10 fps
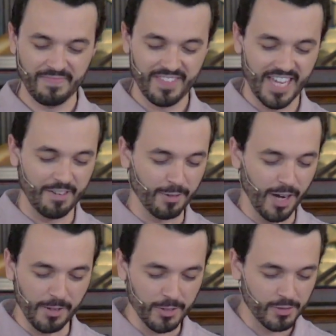And for
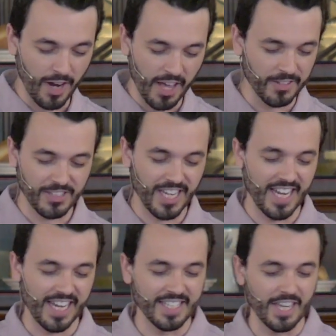others, Father's
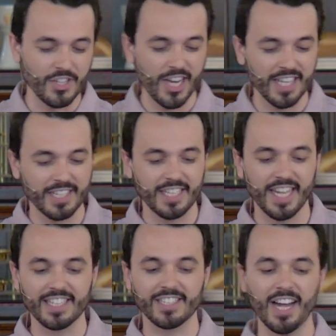Day is a chance to
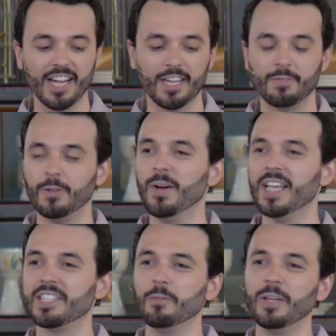take stock of the
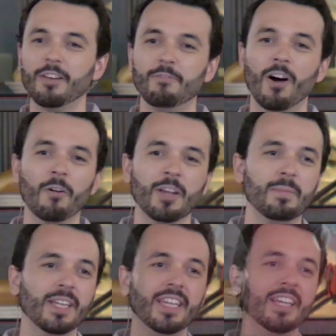ways that we have already
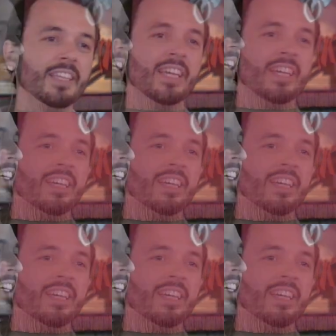been healing